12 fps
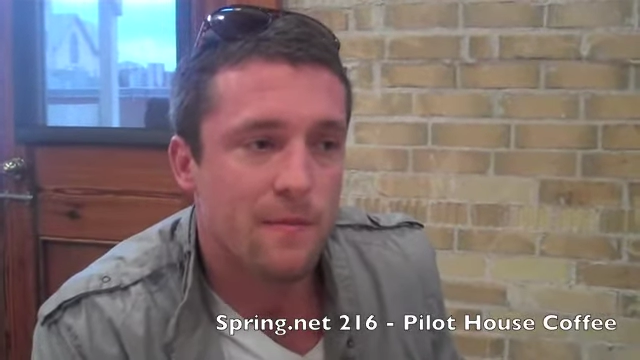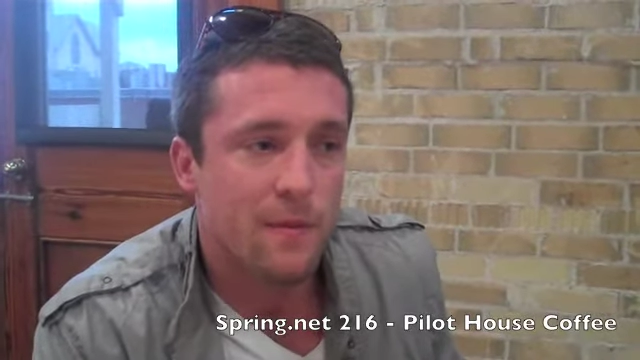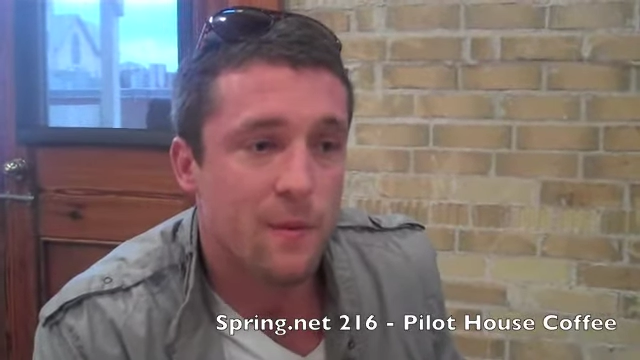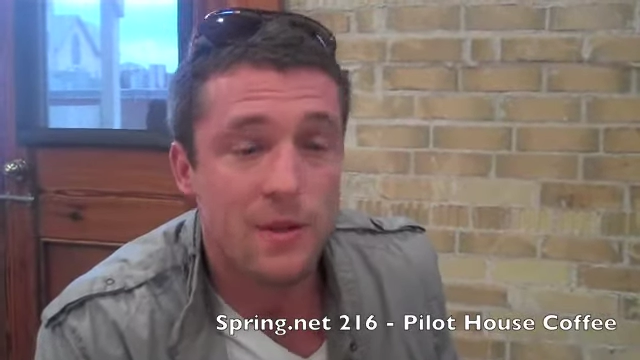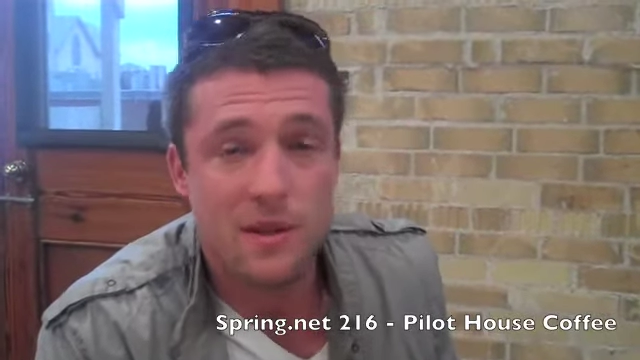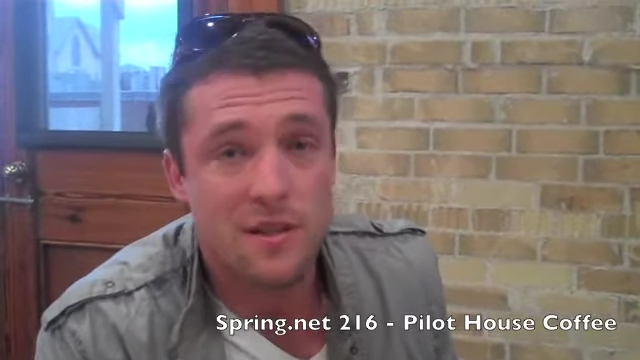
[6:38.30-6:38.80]

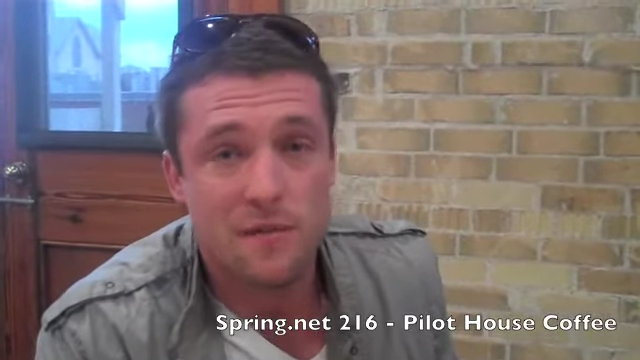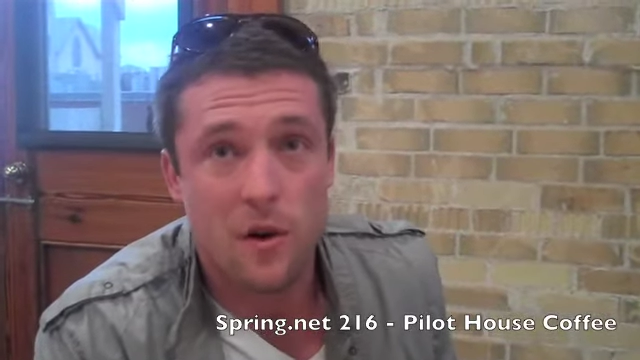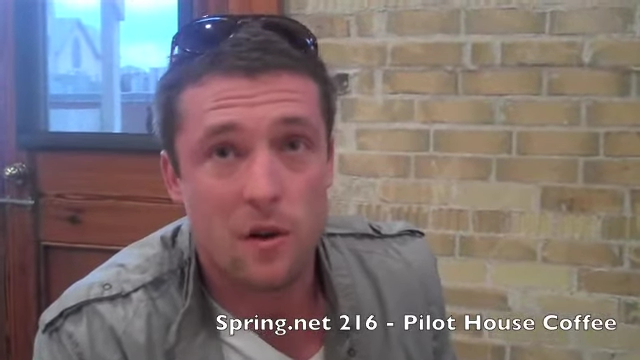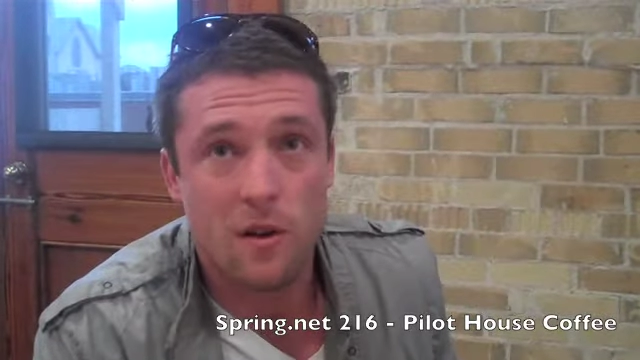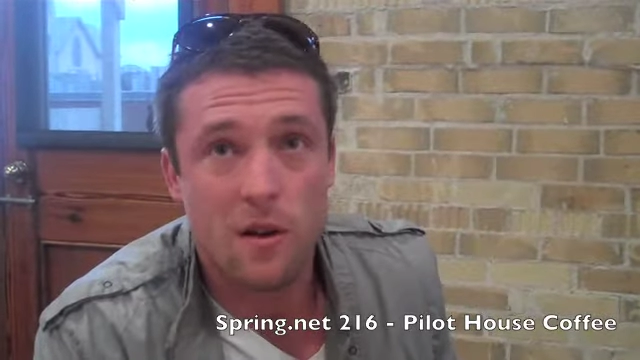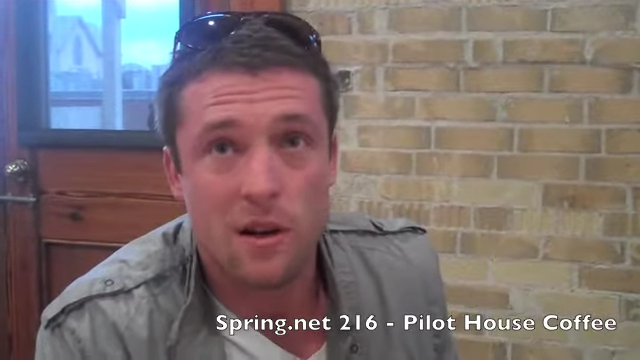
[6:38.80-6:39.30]
which isn't
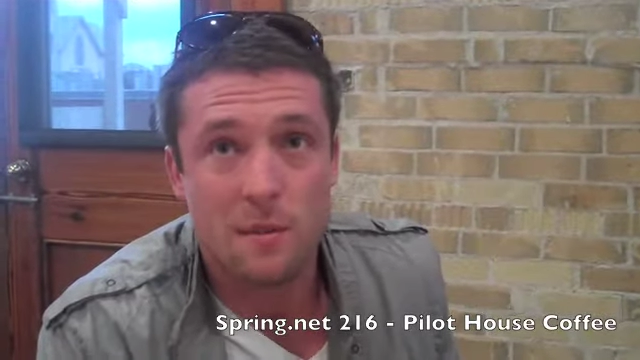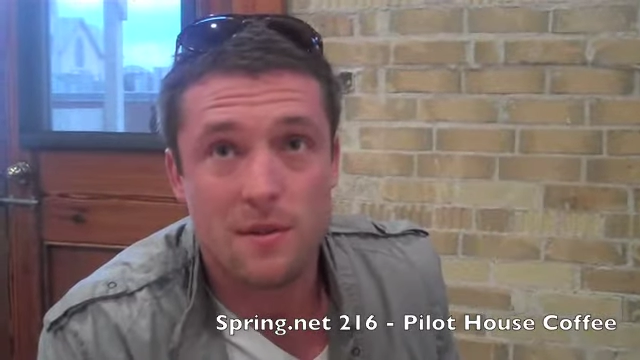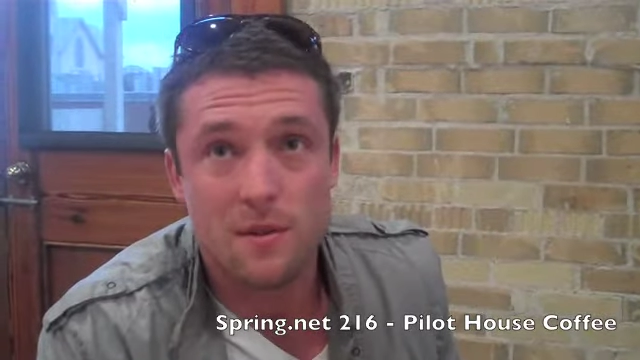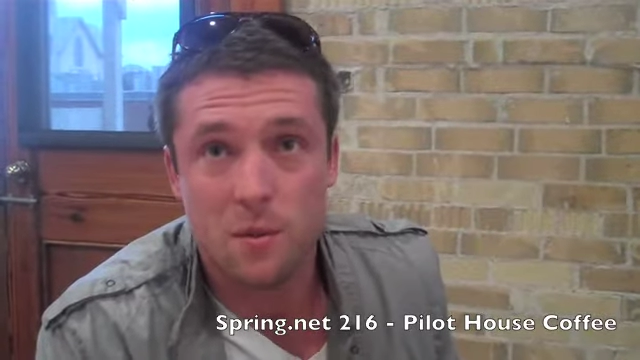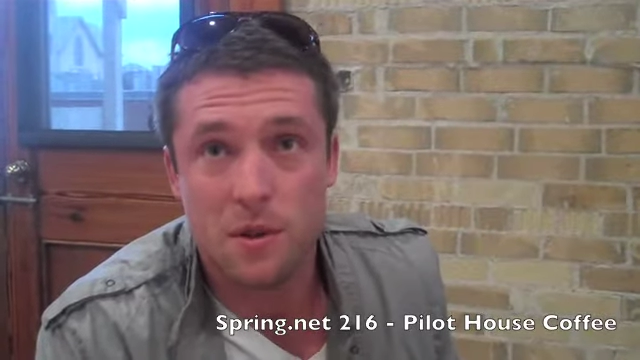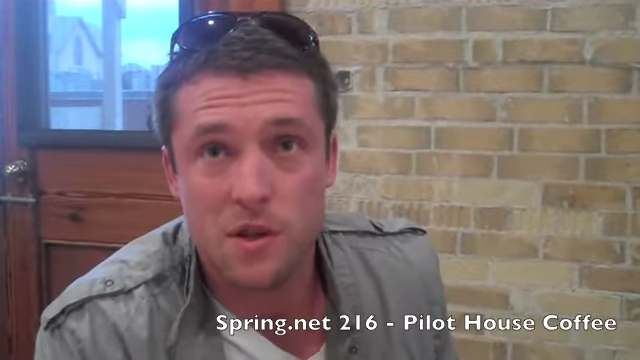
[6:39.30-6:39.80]
very long.
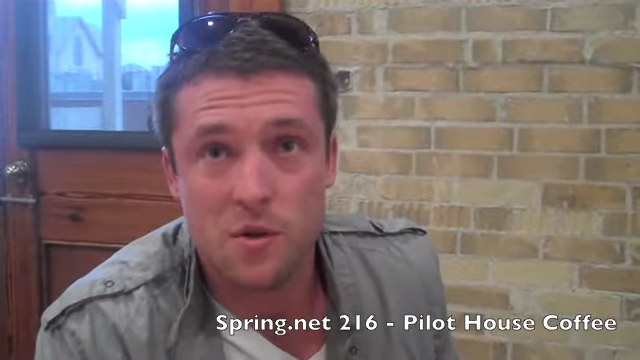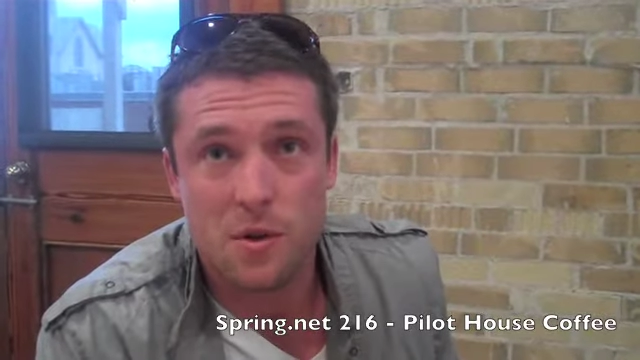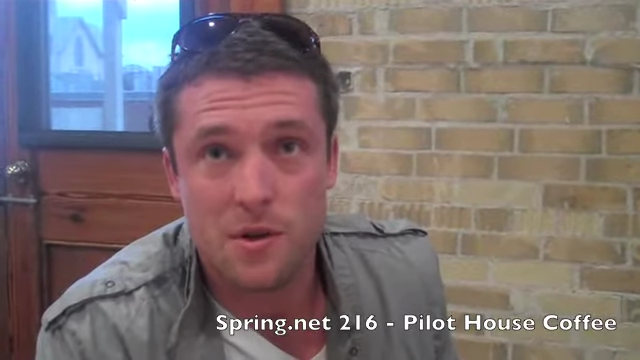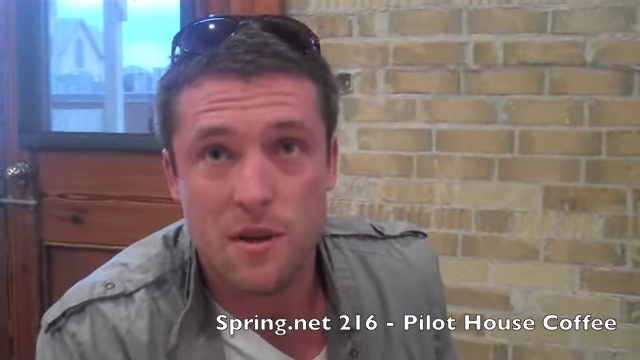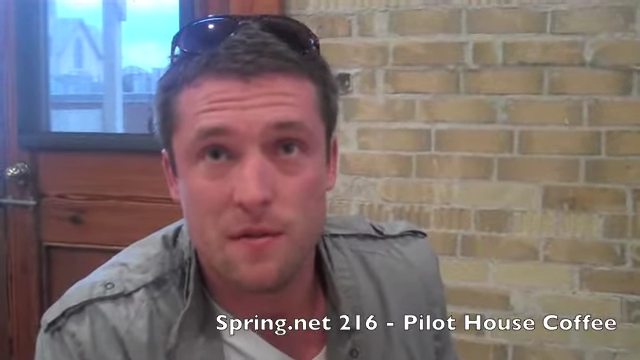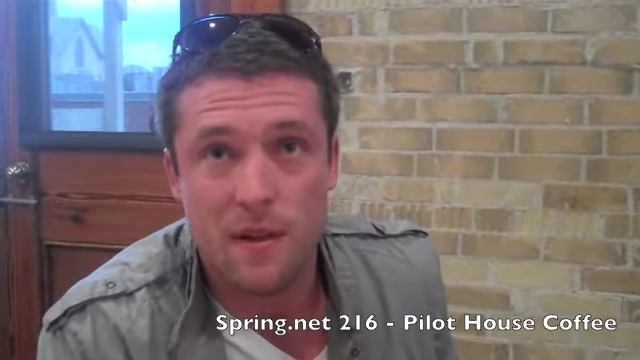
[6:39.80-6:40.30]
It's a really
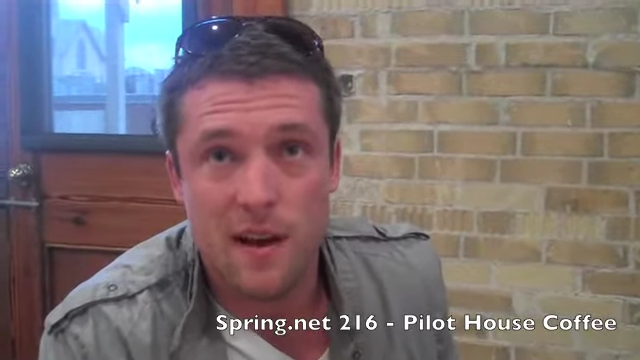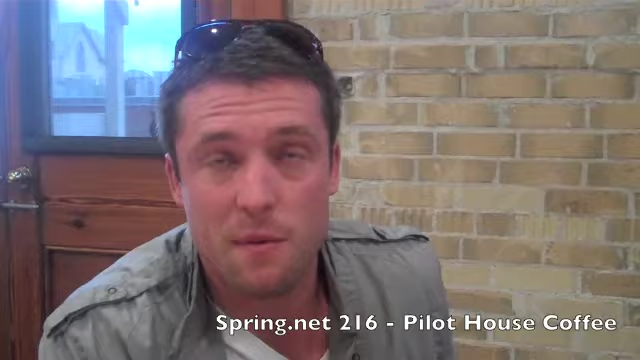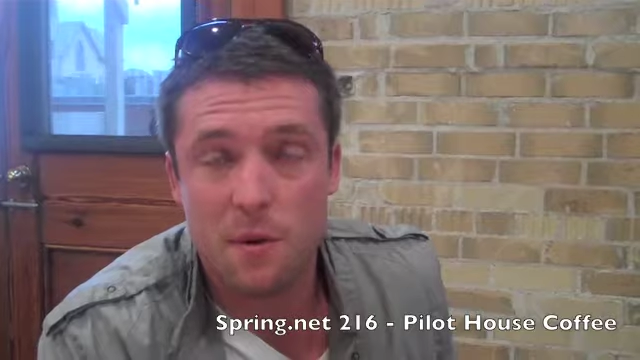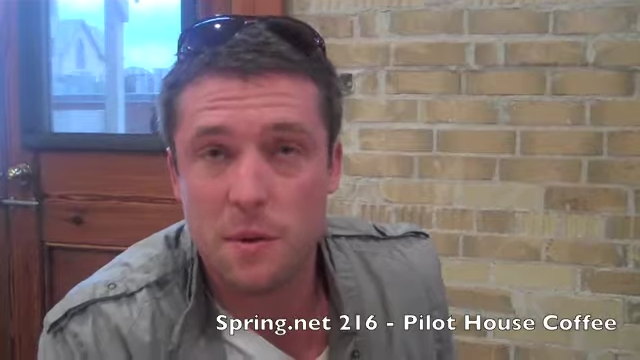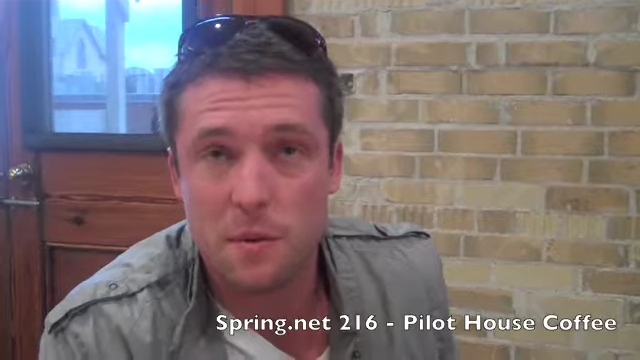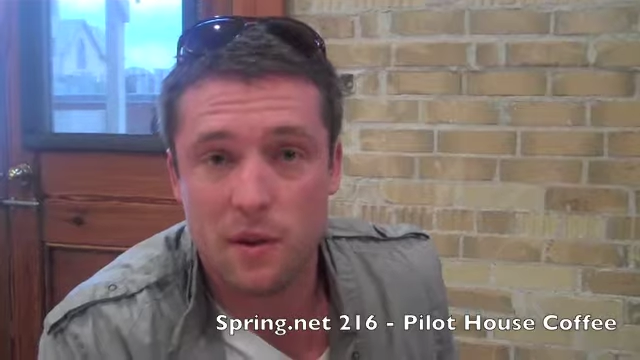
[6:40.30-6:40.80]
short shelf life.
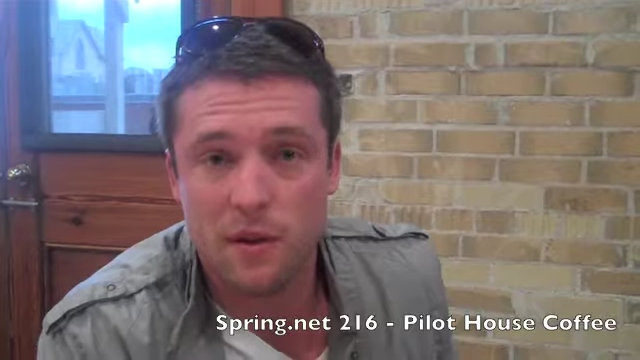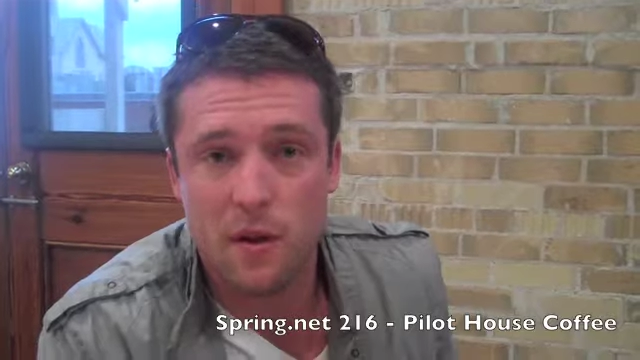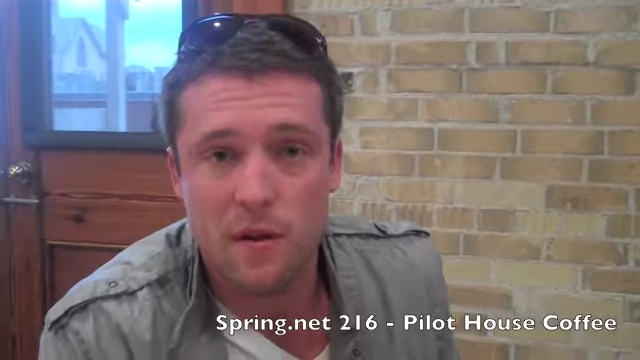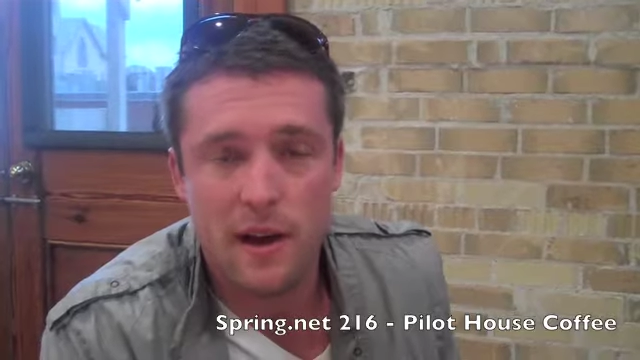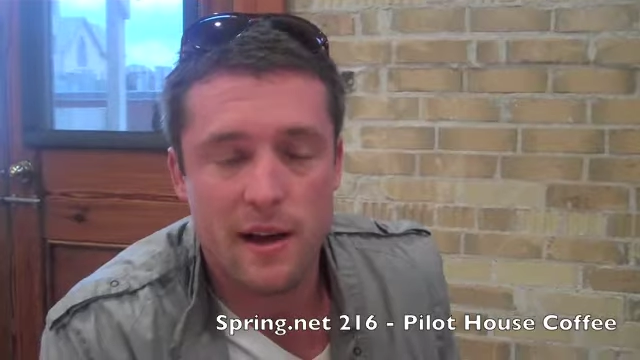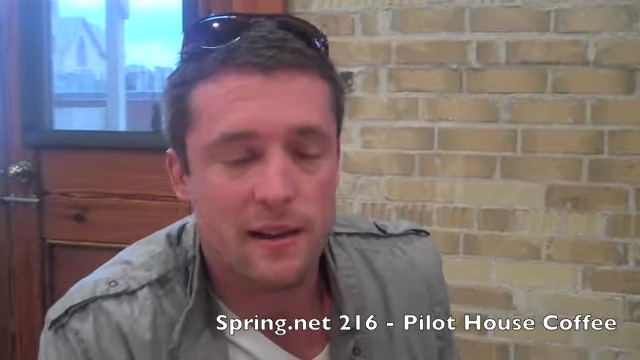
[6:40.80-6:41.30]
Most people don't
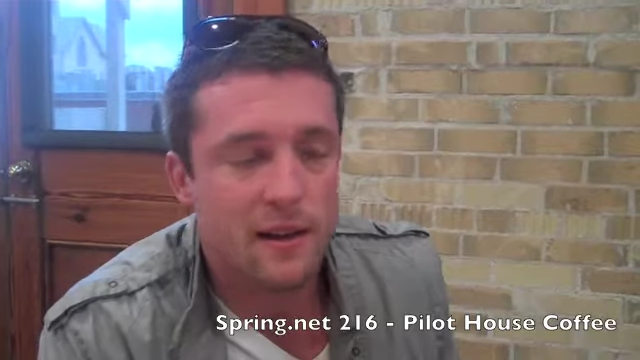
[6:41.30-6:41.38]
know that.